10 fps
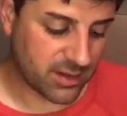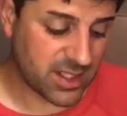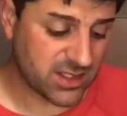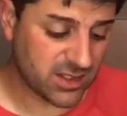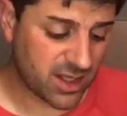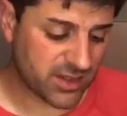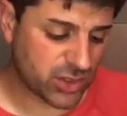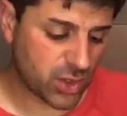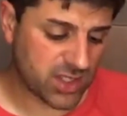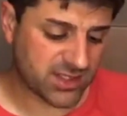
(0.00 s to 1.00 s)
Ye saw the
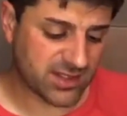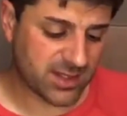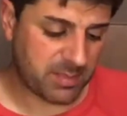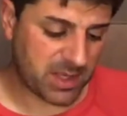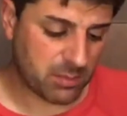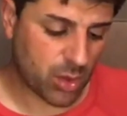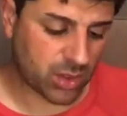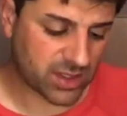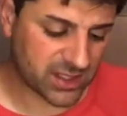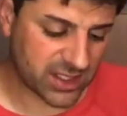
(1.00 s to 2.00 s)
choices a bit more
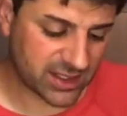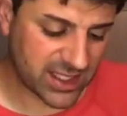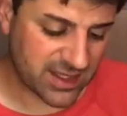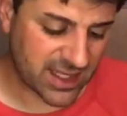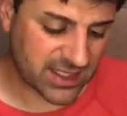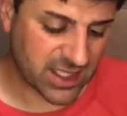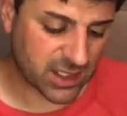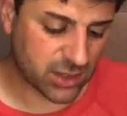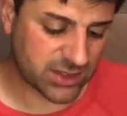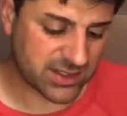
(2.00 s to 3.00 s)
clearly than ye
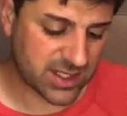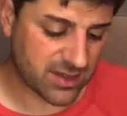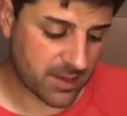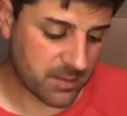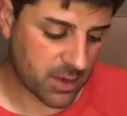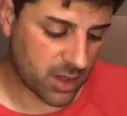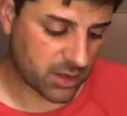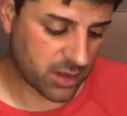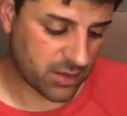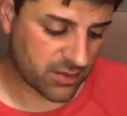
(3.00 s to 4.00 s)
could see them
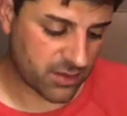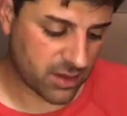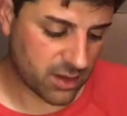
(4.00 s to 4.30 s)
on earth.